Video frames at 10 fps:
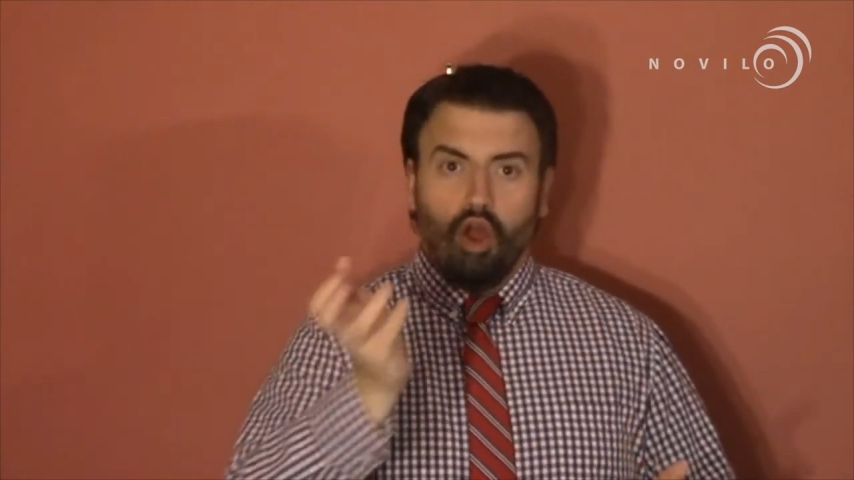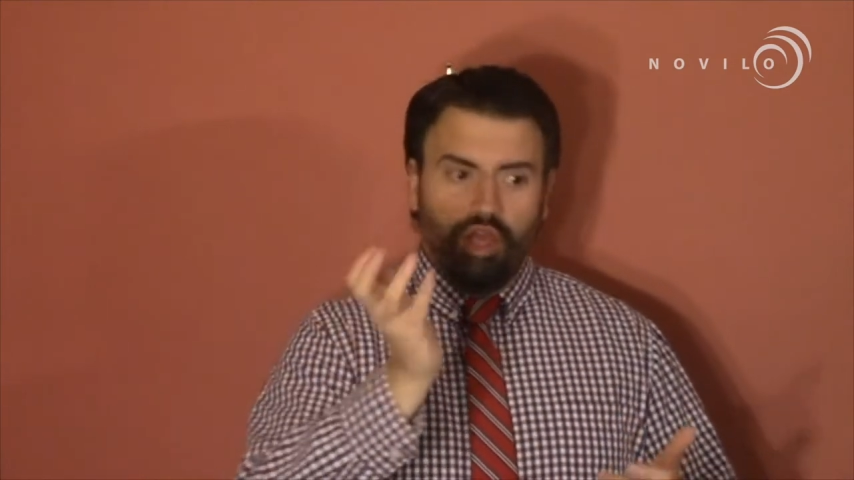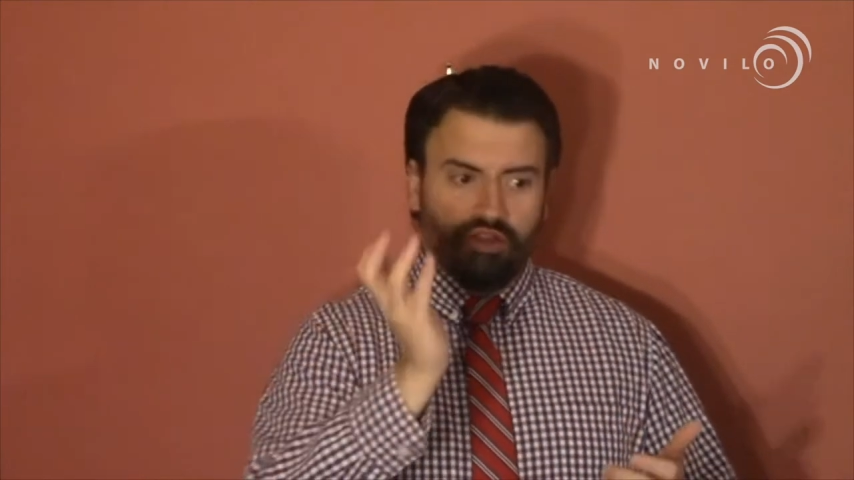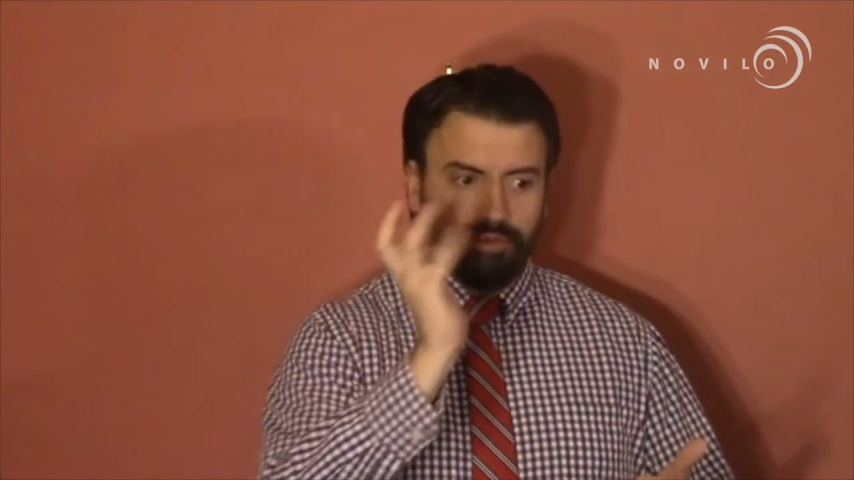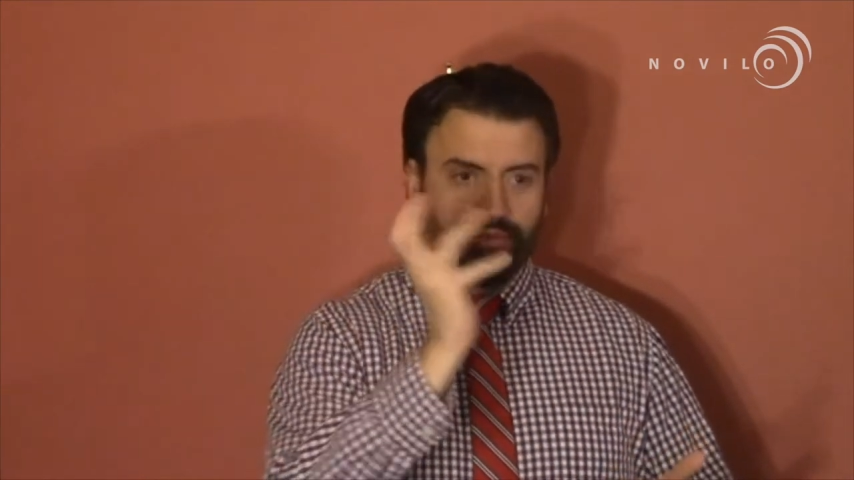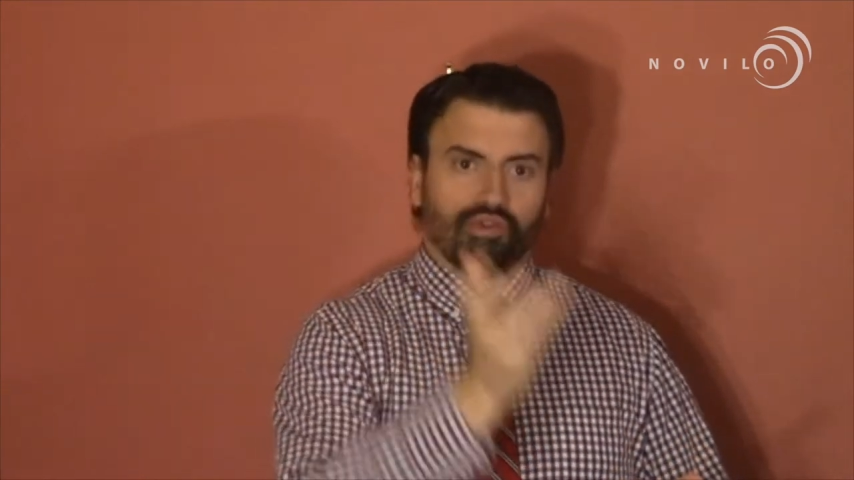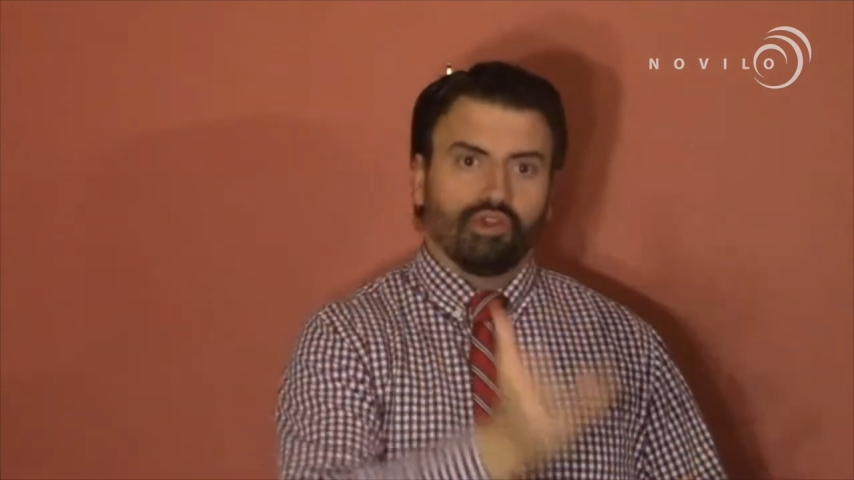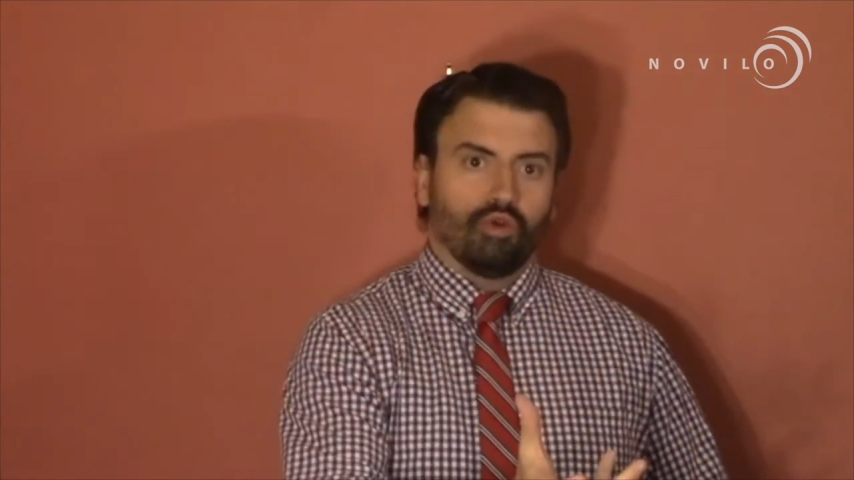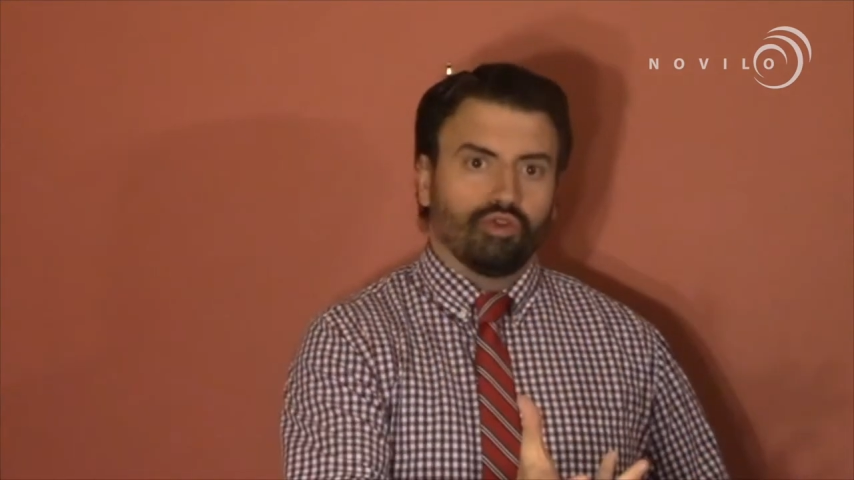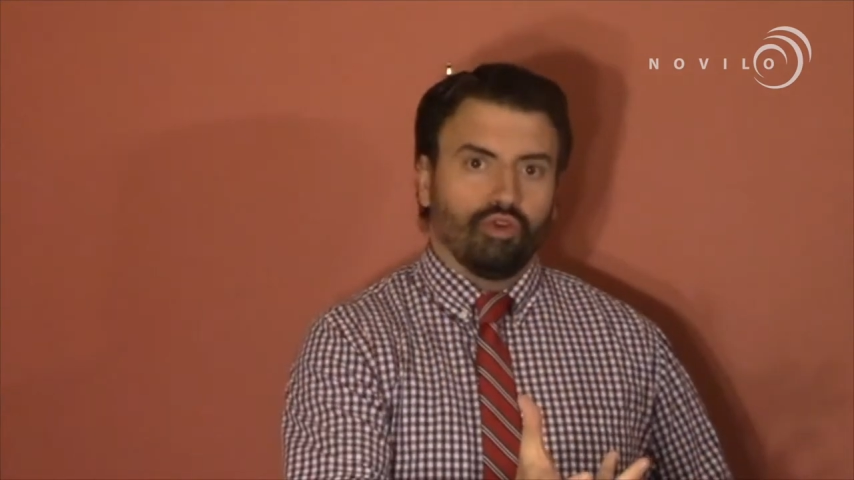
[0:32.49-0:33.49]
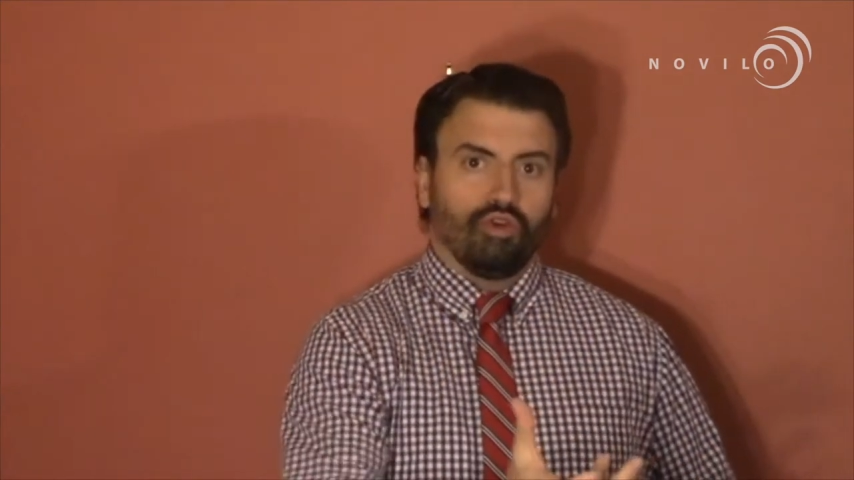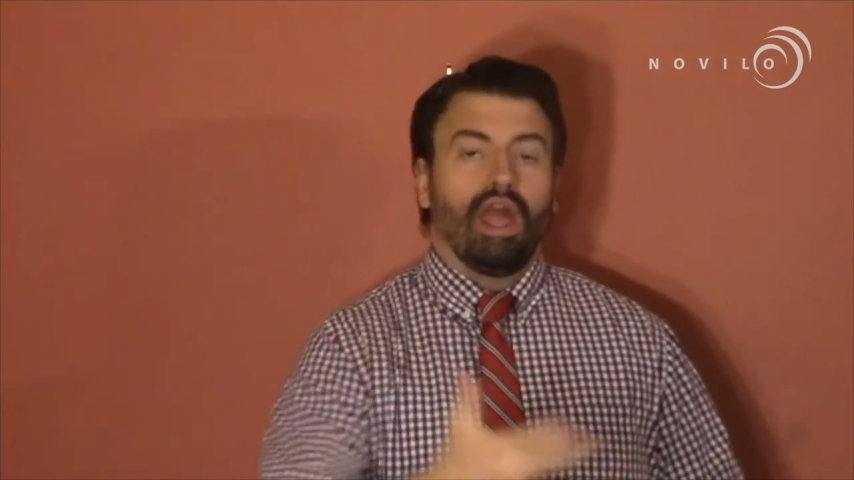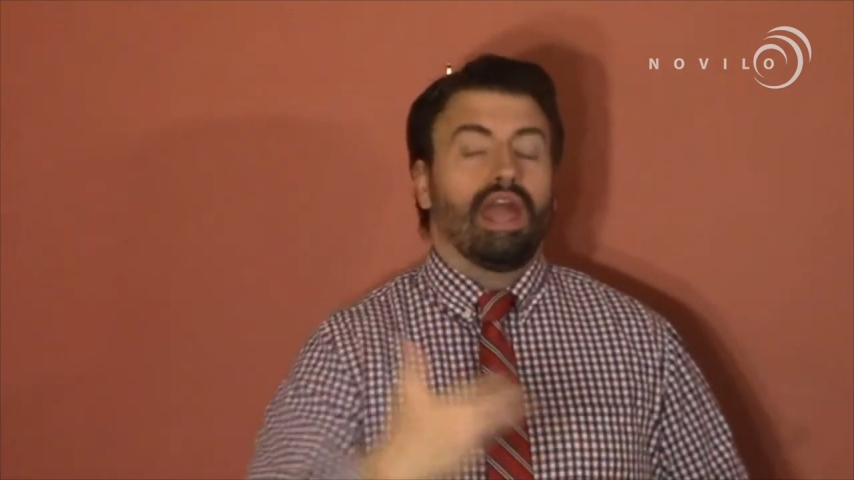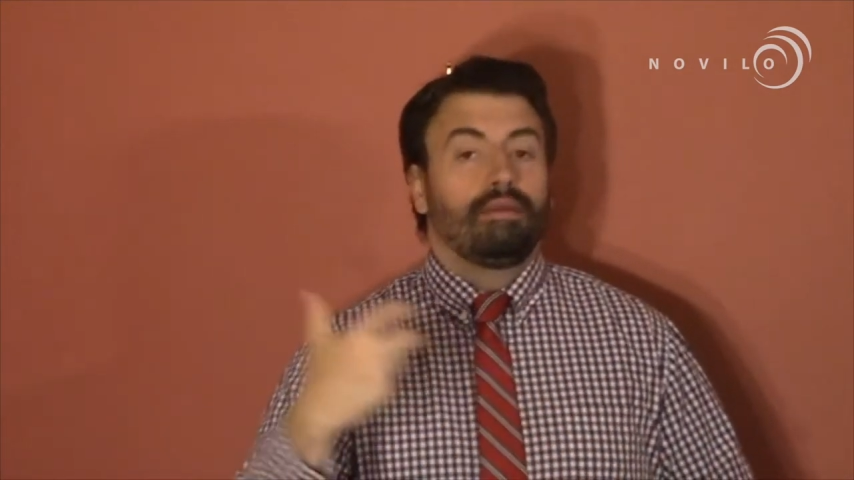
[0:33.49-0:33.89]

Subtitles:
in terms of social and